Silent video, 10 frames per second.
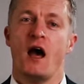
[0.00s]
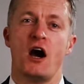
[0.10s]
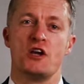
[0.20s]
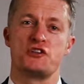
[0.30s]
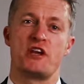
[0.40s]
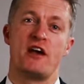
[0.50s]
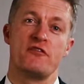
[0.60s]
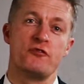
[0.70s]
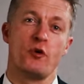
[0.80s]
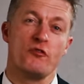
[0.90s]
I share
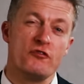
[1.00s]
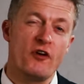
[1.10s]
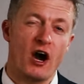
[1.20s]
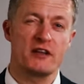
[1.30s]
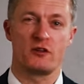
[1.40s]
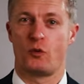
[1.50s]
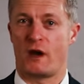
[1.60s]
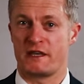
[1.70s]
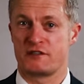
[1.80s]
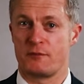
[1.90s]
four vital
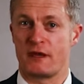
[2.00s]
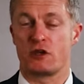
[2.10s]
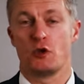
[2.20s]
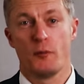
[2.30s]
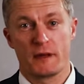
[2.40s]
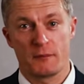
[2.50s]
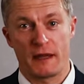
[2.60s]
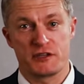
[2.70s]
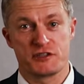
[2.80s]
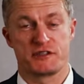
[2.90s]
ways to make your middle
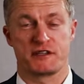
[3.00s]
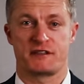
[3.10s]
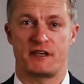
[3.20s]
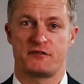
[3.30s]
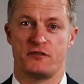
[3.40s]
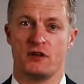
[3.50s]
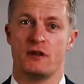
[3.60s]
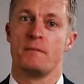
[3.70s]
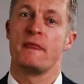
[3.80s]
managers successful.